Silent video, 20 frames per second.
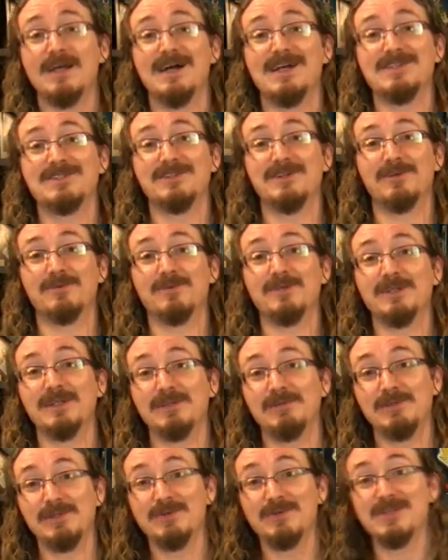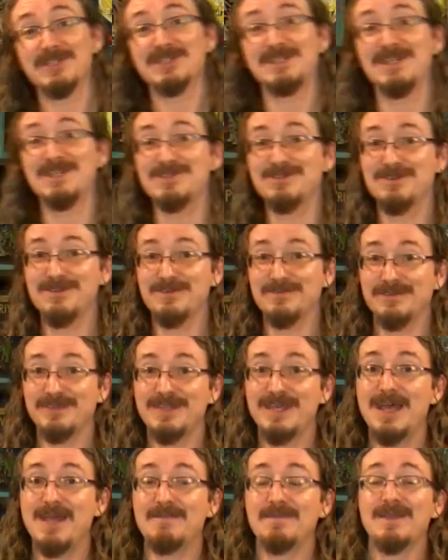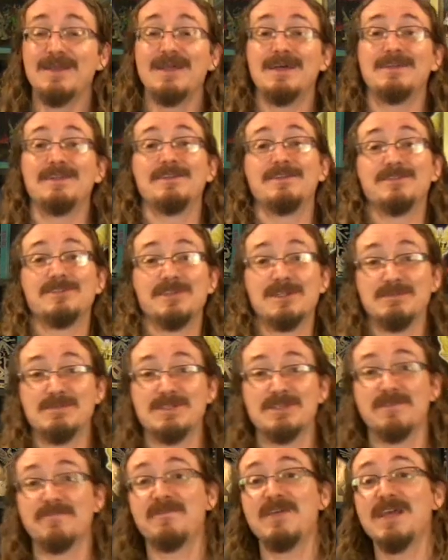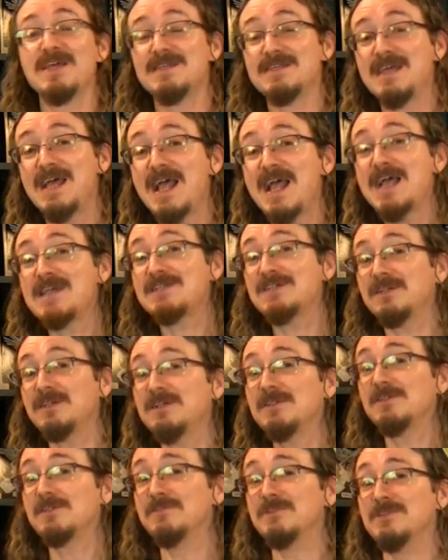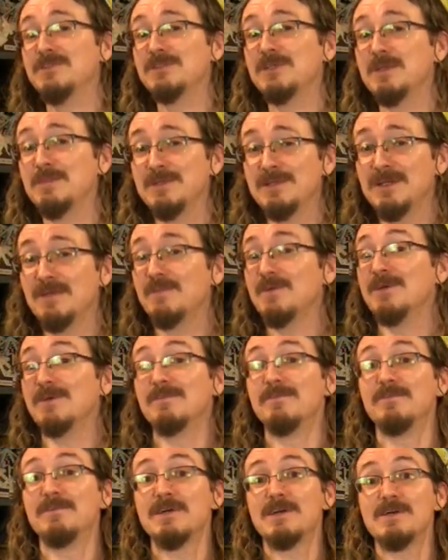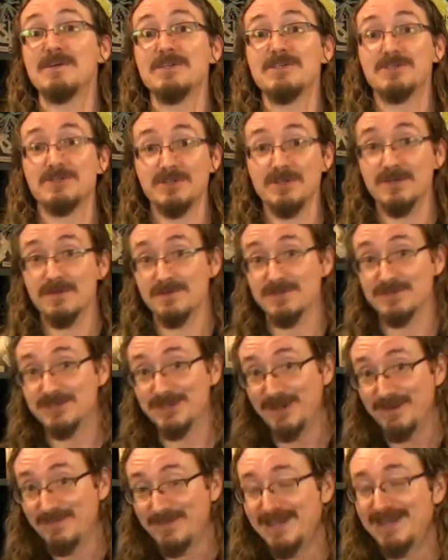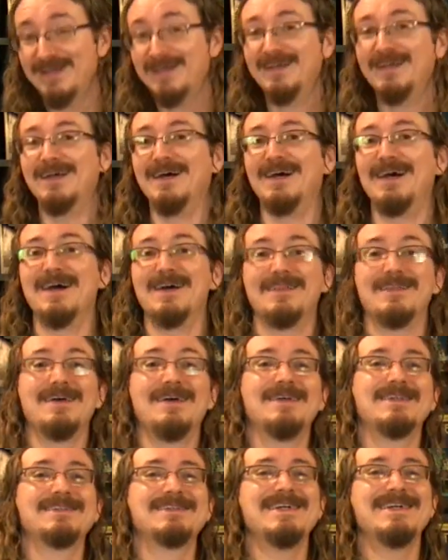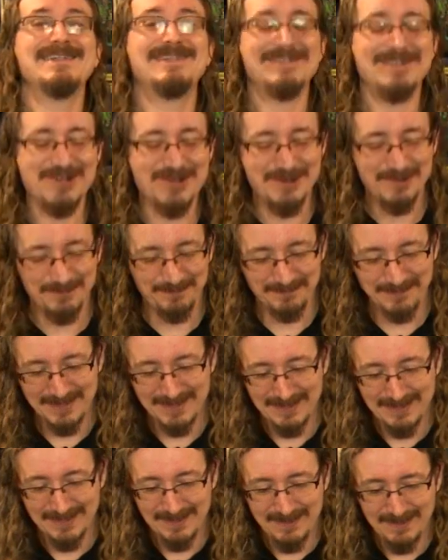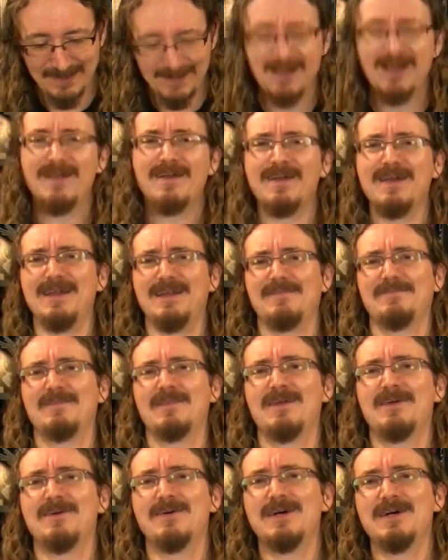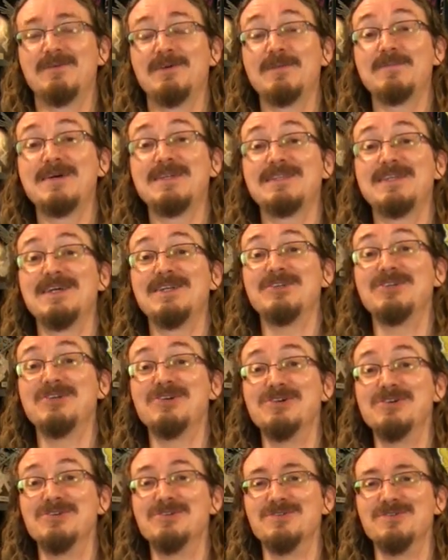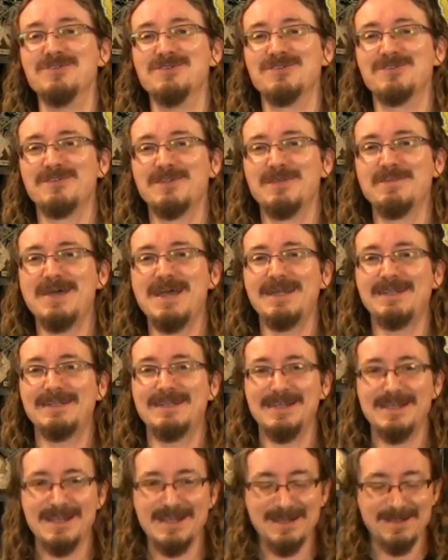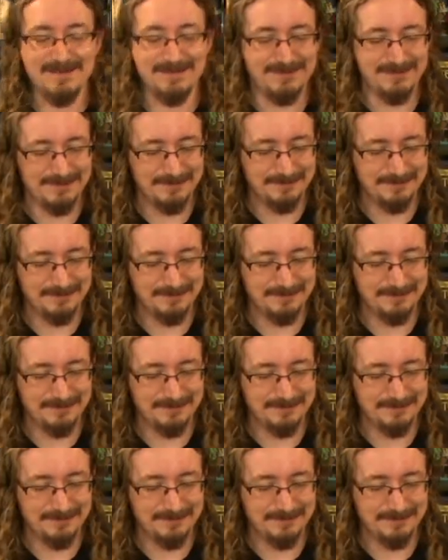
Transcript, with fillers: uh, so really you want to stay tuned for that. I think there's going to be some fantastic interviews coming up here very soon, so uh, stay tuned. All right, uh, what about that news from the Matt Cave?